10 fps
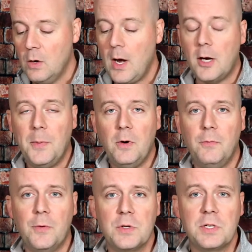Cracker
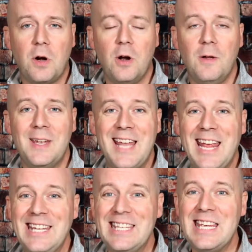Barrel first started out in
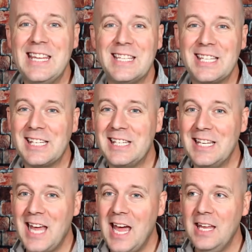
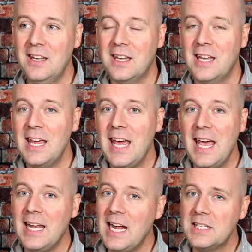1969,
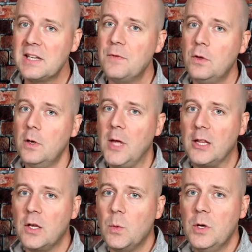and honestly, if you look
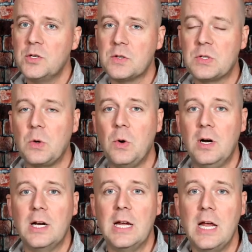at the original
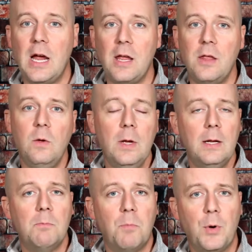store, you
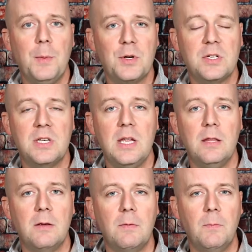can pretty much see
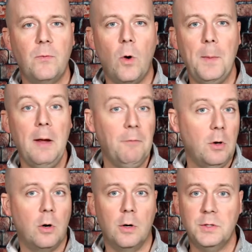the format of the
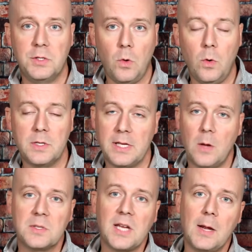current stores. The
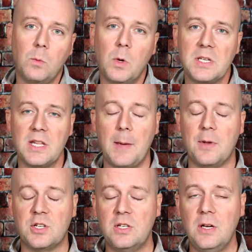outside wasn't that
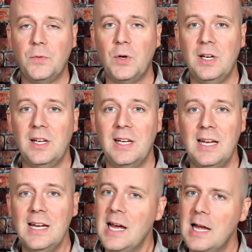much different,
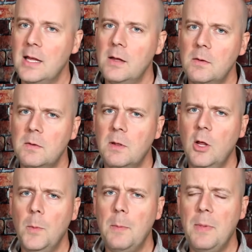a
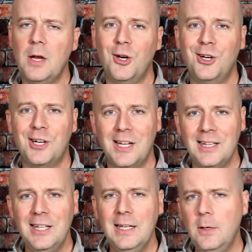little bit bigger,
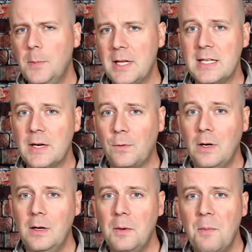a little bit
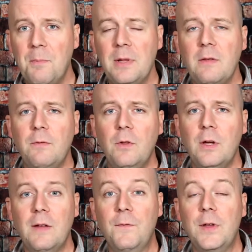different, but the
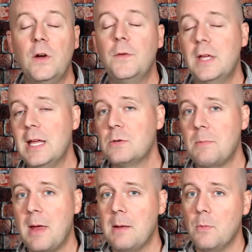look and feel of it has
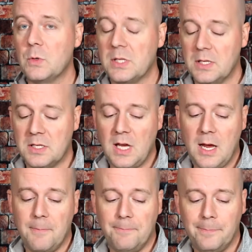remained mostly the
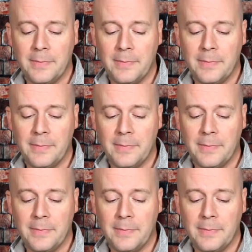same.